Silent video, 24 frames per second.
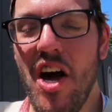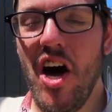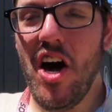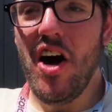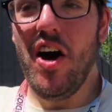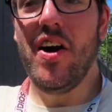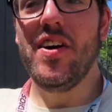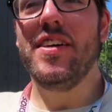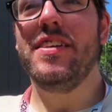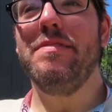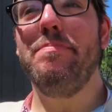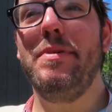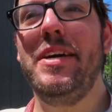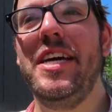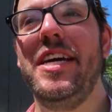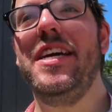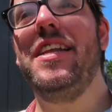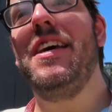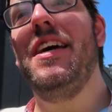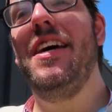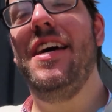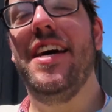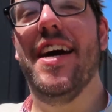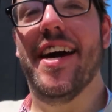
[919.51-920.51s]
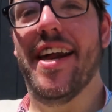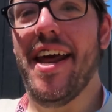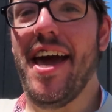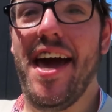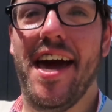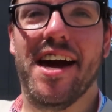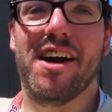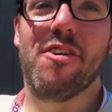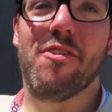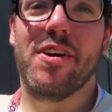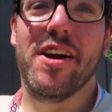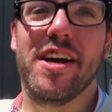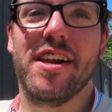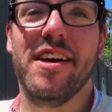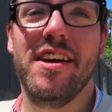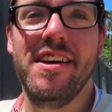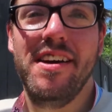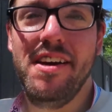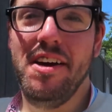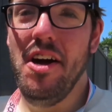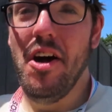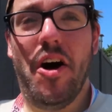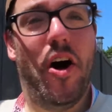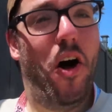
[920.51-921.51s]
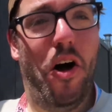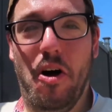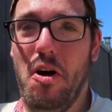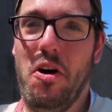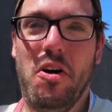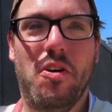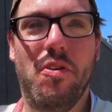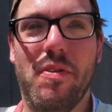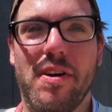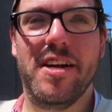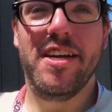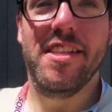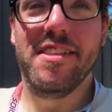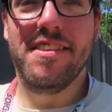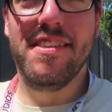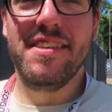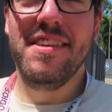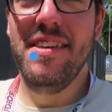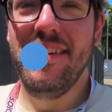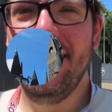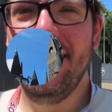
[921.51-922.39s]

Hogsmeade, and Hagrid. Hagrid's.